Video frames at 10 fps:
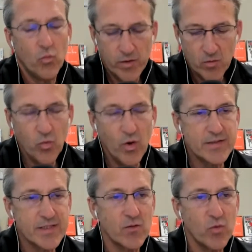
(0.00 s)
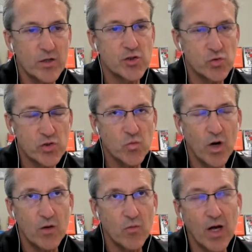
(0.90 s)
when you know what it's like what do you
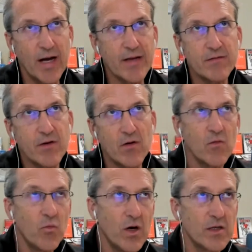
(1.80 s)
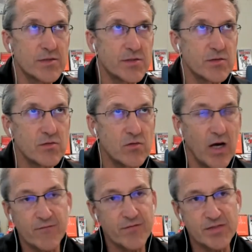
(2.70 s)
want well i don't want to
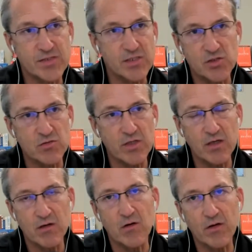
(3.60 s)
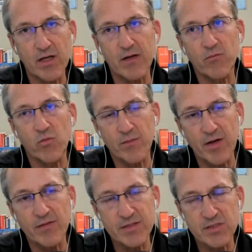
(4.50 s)
have this issue here okay what
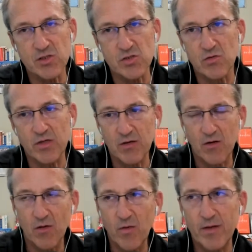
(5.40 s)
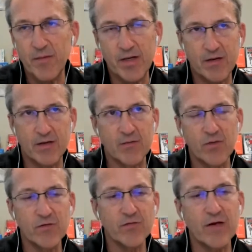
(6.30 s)
about this issue you know oh wait a minute
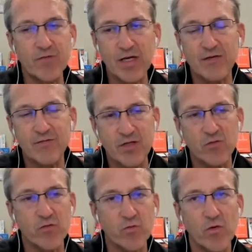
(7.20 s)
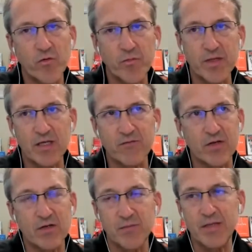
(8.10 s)
we just have to kind of deal with what we've been
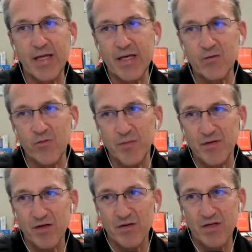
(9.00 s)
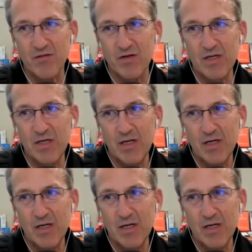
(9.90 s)
given i mean the hand we've been dealt i don't